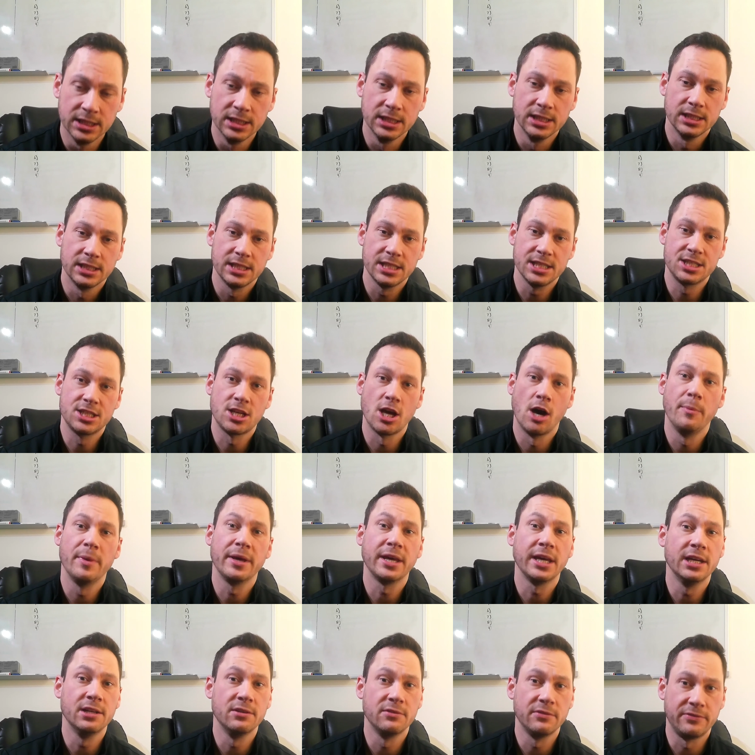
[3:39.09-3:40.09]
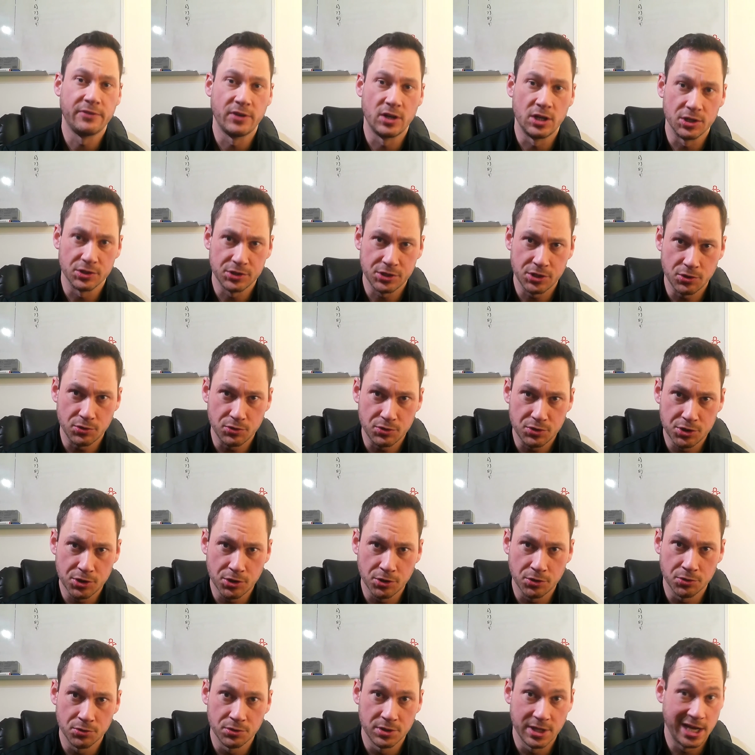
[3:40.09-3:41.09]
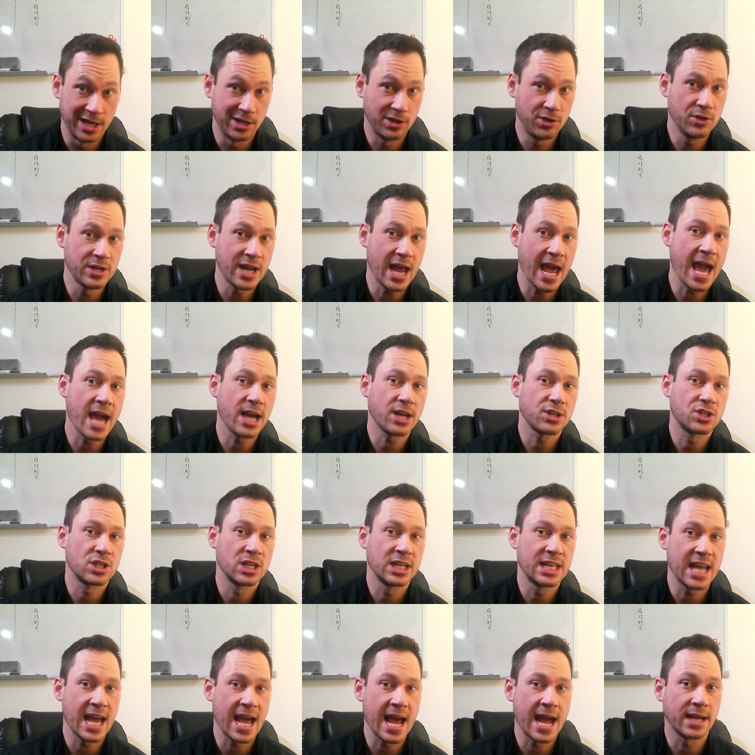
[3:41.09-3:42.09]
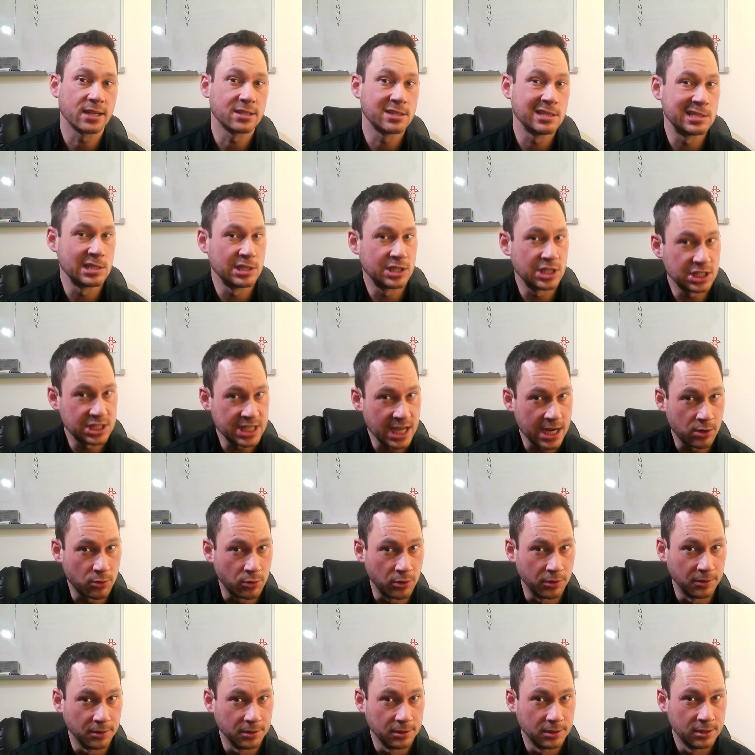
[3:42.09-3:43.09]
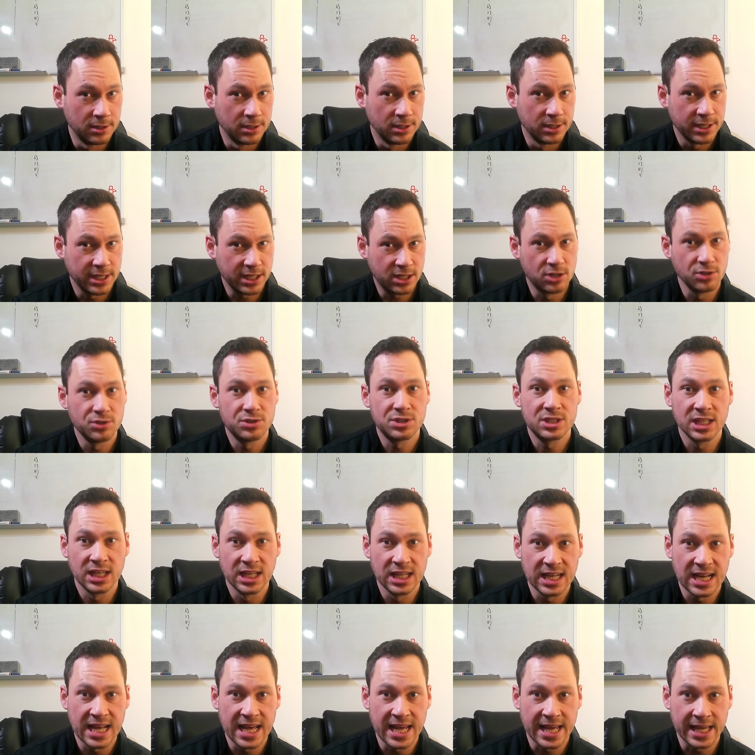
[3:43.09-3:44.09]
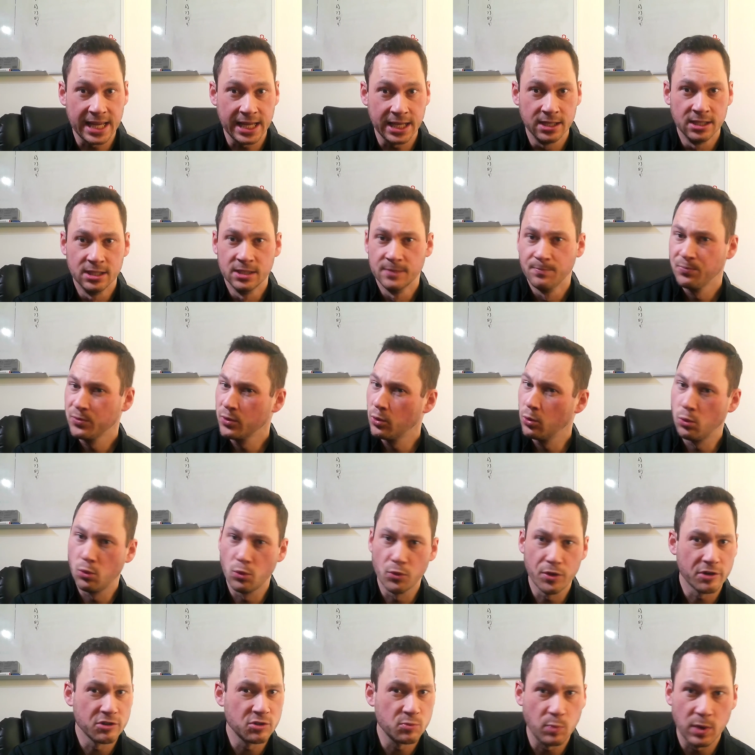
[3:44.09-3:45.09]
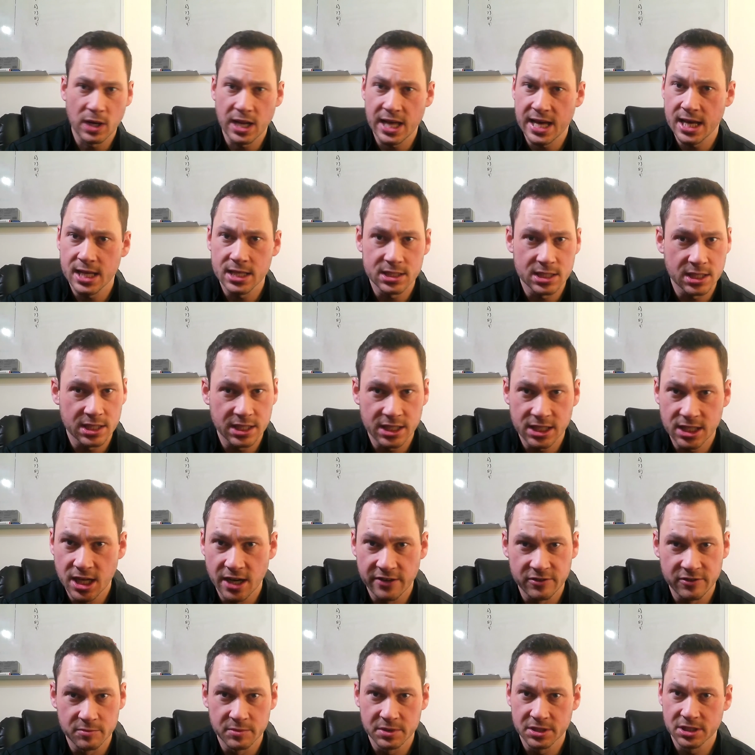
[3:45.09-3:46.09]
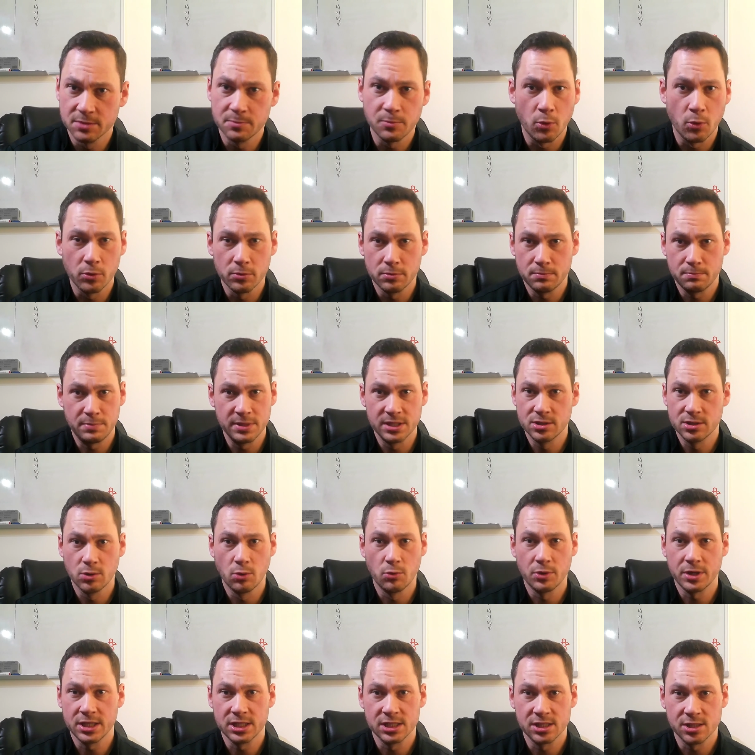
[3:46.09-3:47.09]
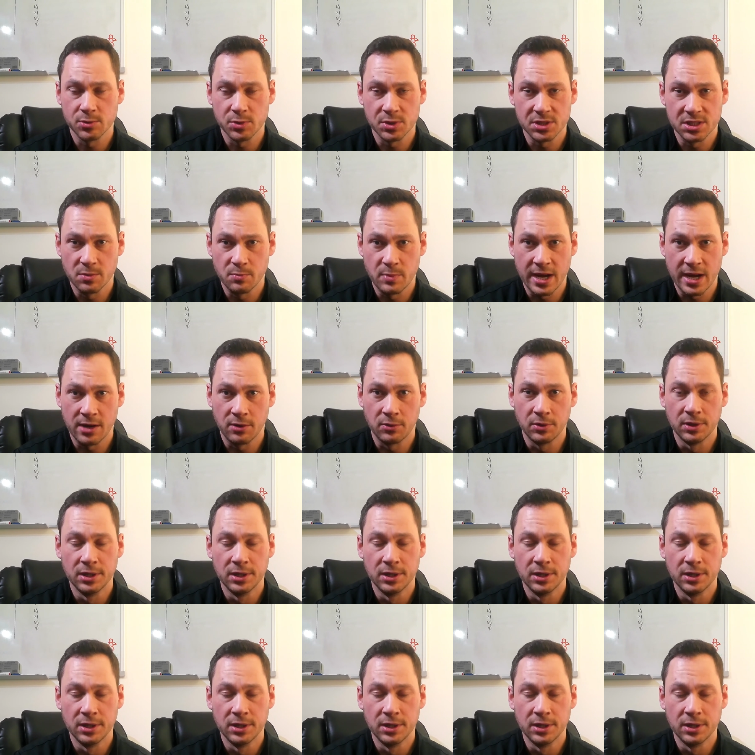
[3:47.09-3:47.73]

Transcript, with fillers: is coming in far too soon and could actually act as a deterrent. It could delay all those plans that the government has been talking to us about.